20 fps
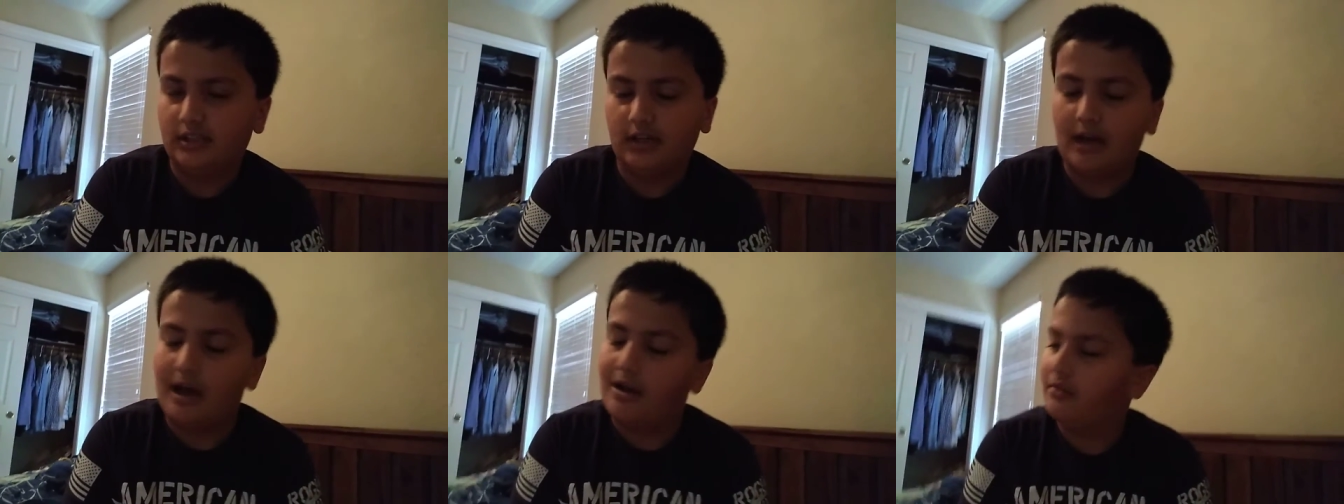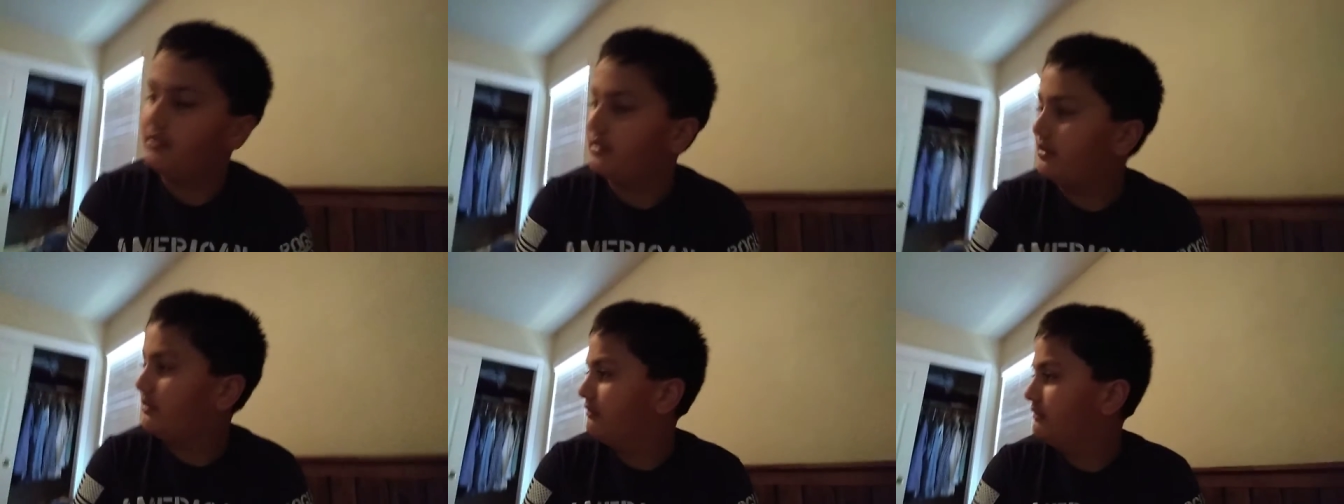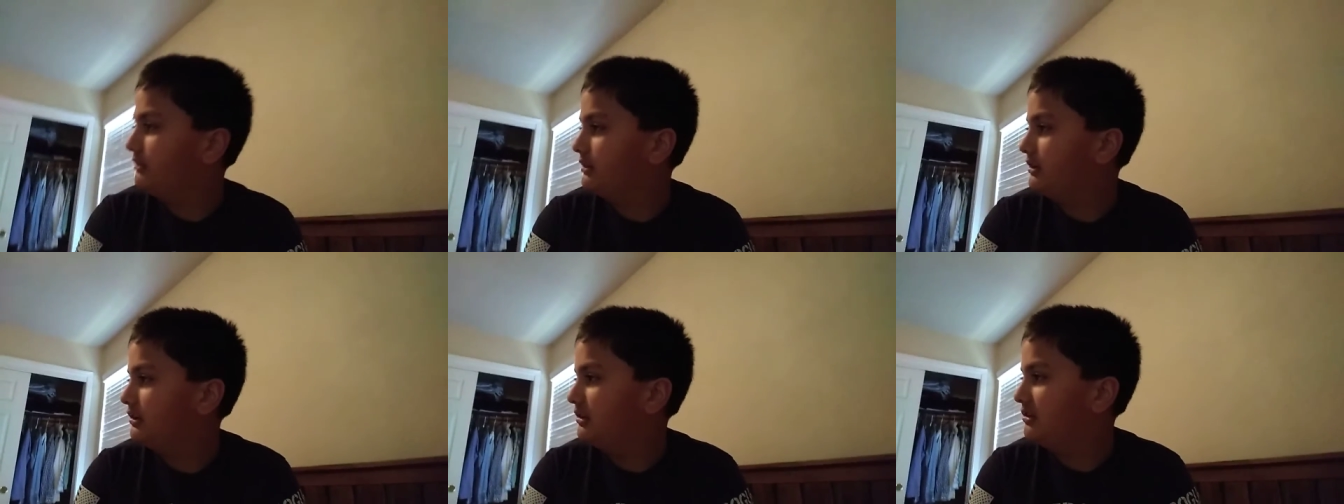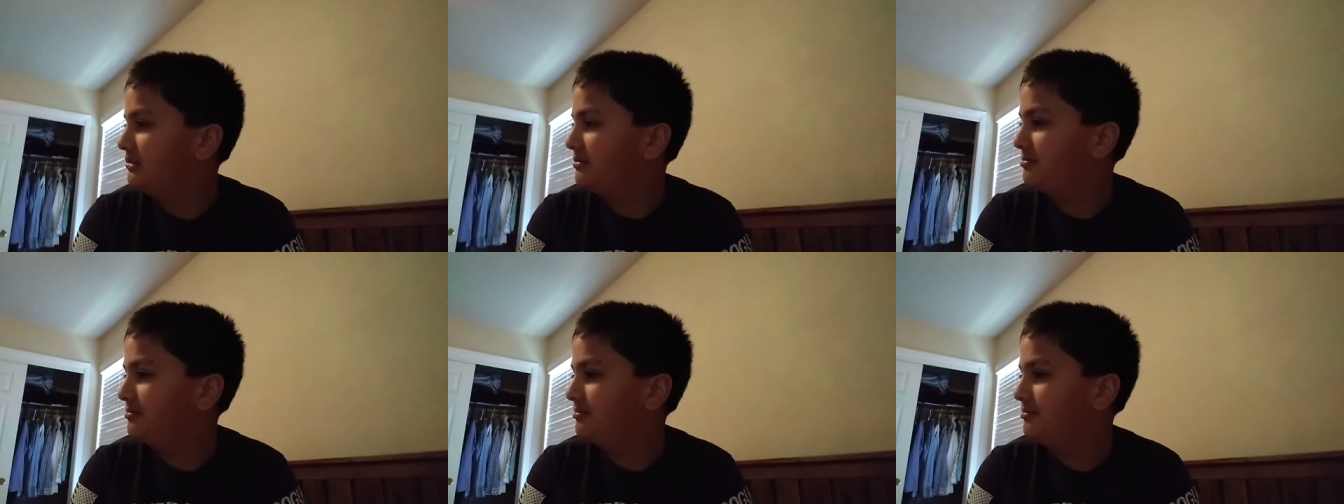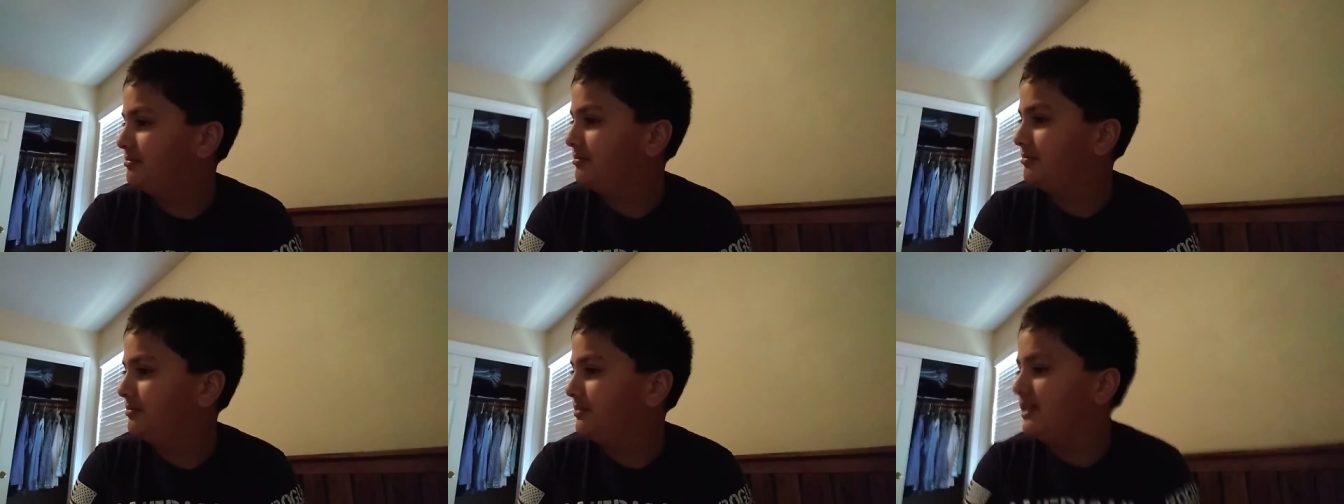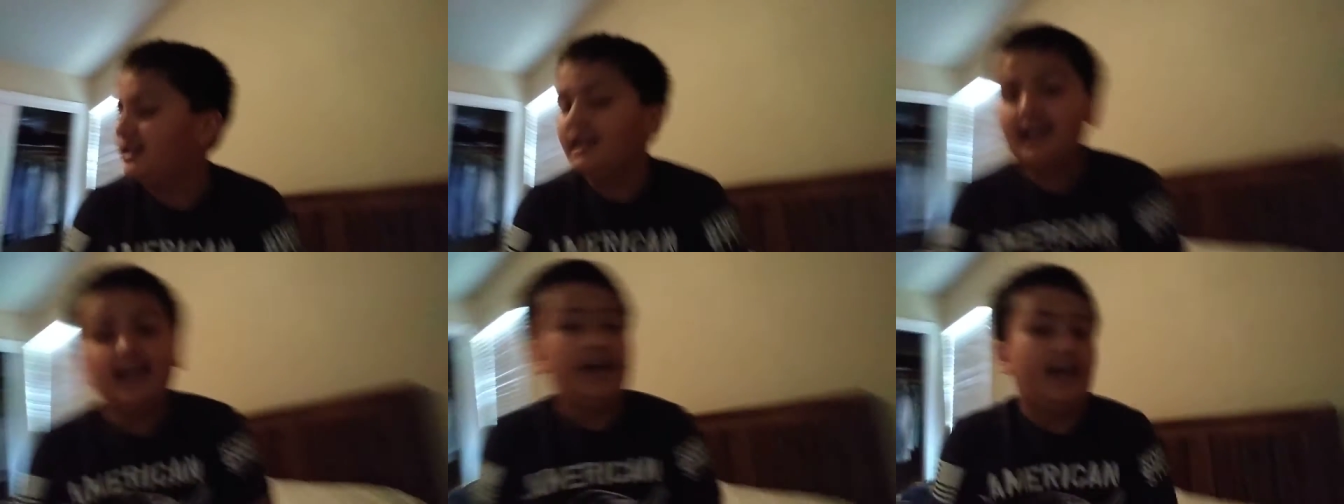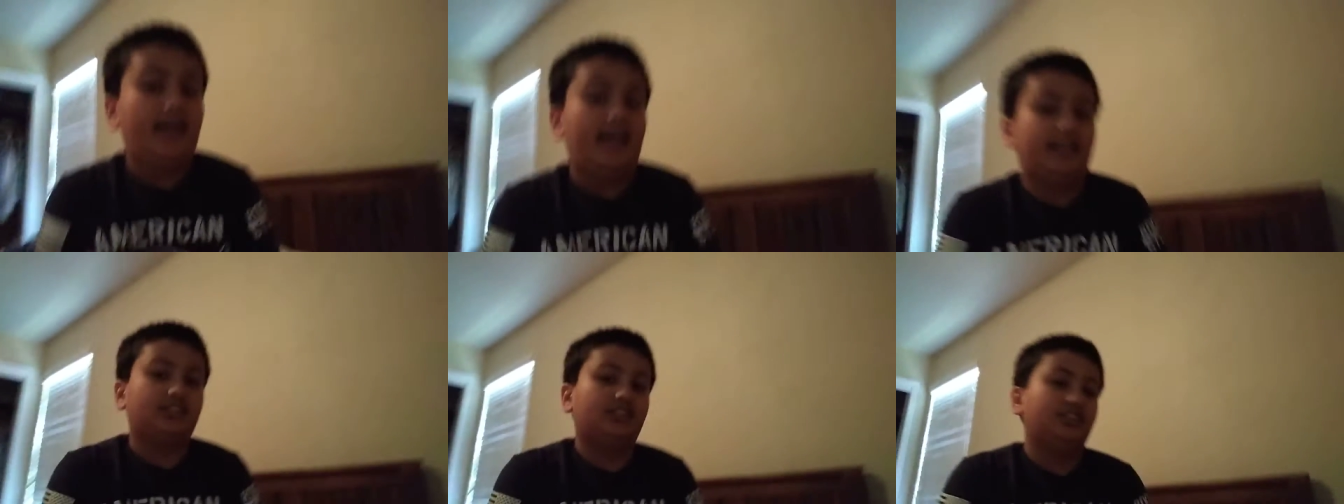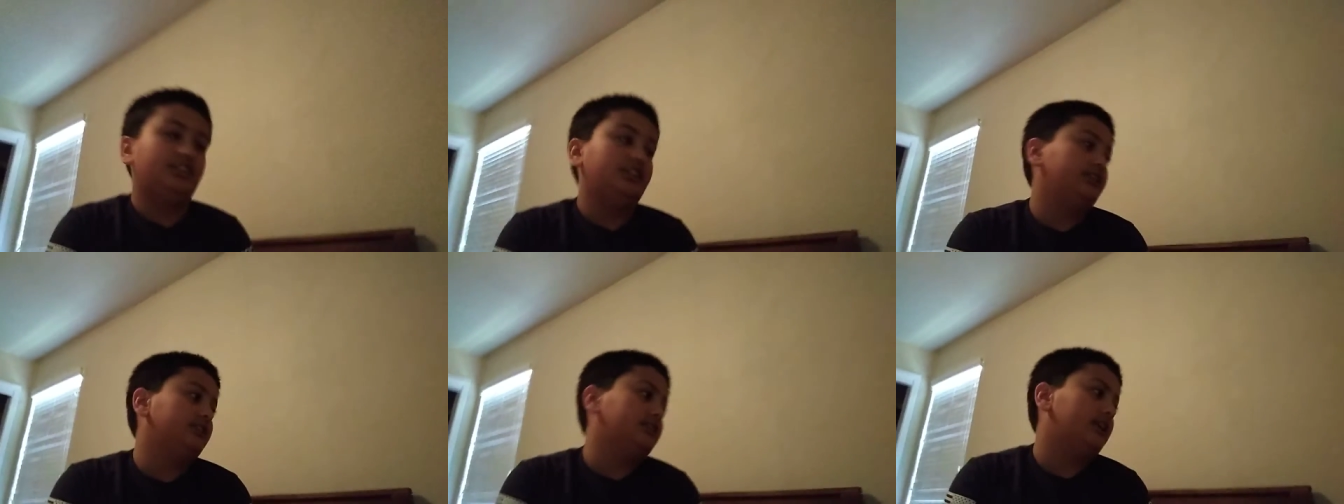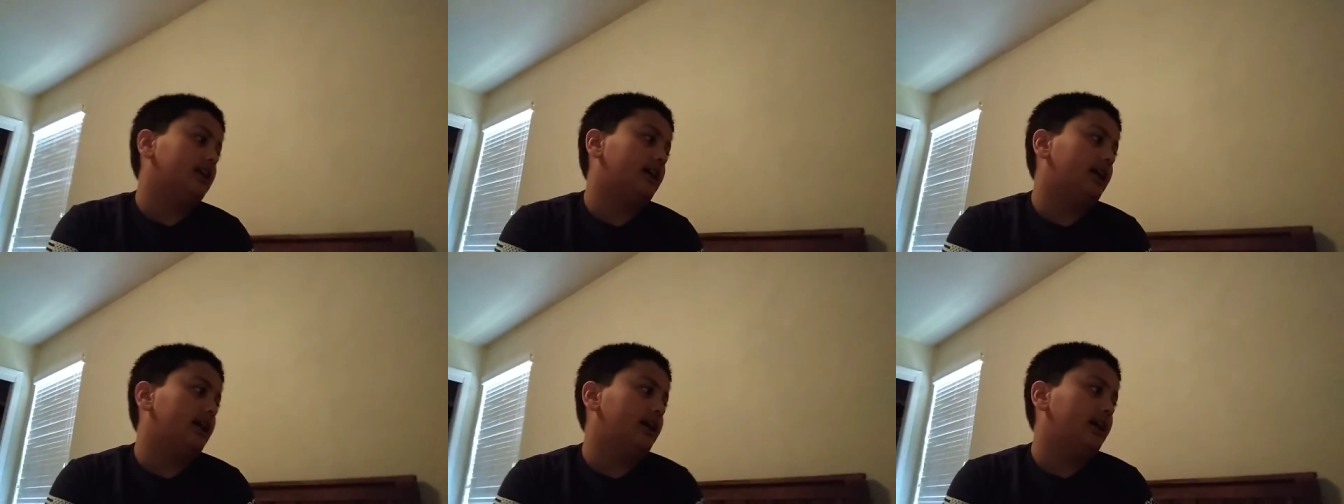no, I don't even know. Actually.